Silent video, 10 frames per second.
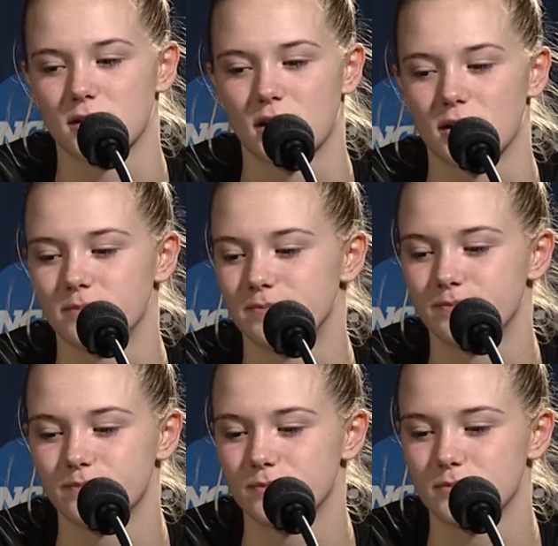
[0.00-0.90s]
um,
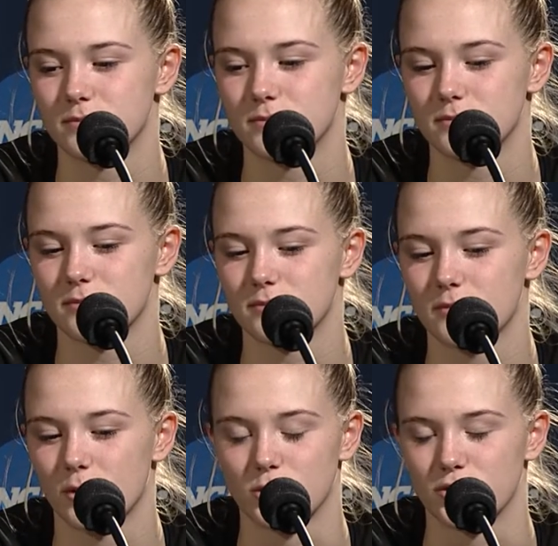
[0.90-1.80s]

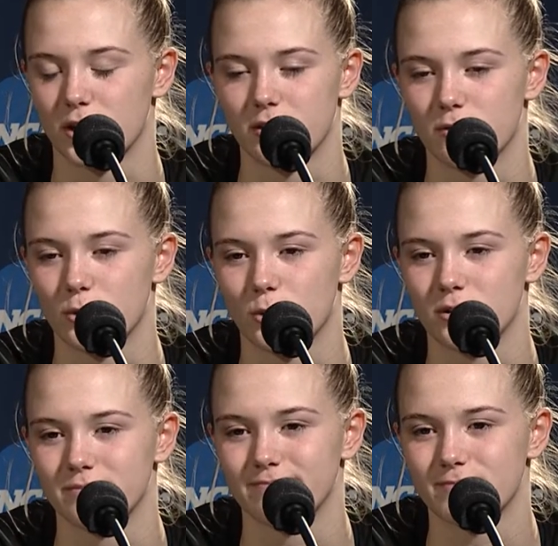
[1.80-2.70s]
I wouldn't trade it for the
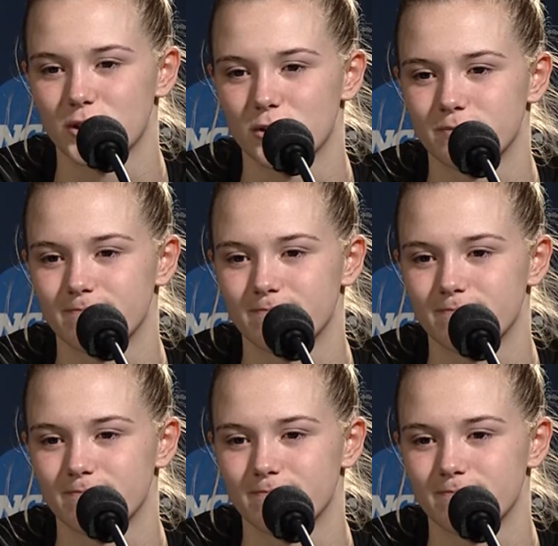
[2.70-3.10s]
world. So.